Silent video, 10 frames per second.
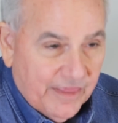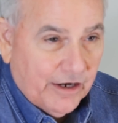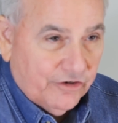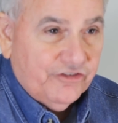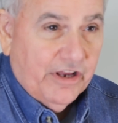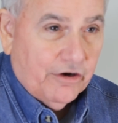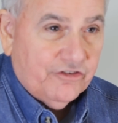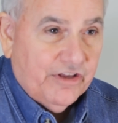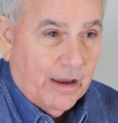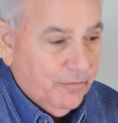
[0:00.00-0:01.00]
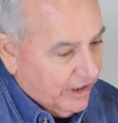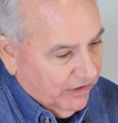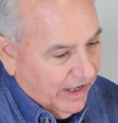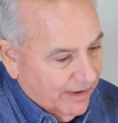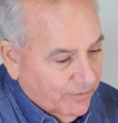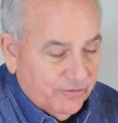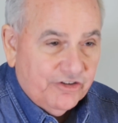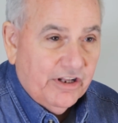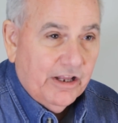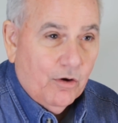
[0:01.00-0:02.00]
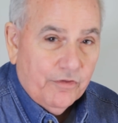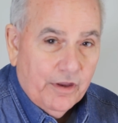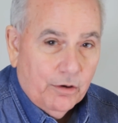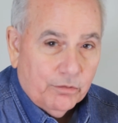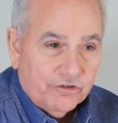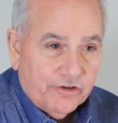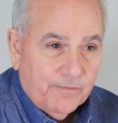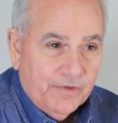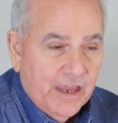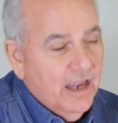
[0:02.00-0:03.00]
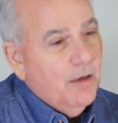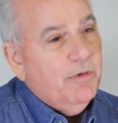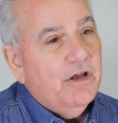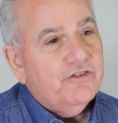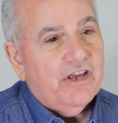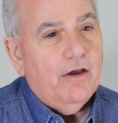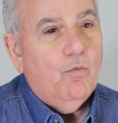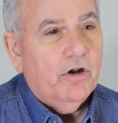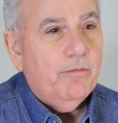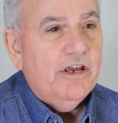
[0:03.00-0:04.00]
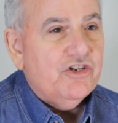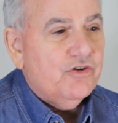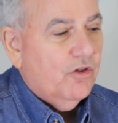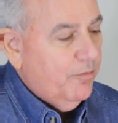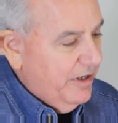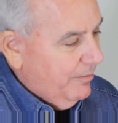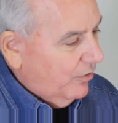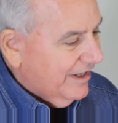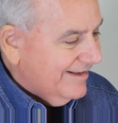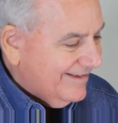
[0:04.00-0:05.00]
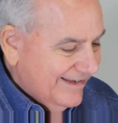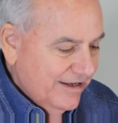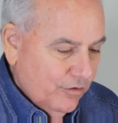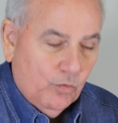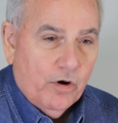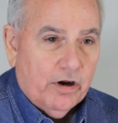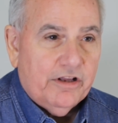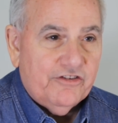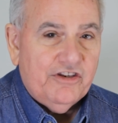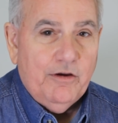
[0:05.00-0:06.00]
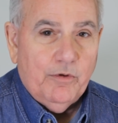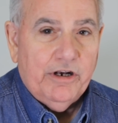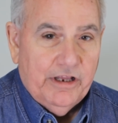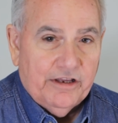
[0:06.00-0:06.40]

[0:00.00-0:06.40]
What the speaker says: that are stair stepped, and I'll have them sitting on those, because I want to make sure that people can see the work and see what it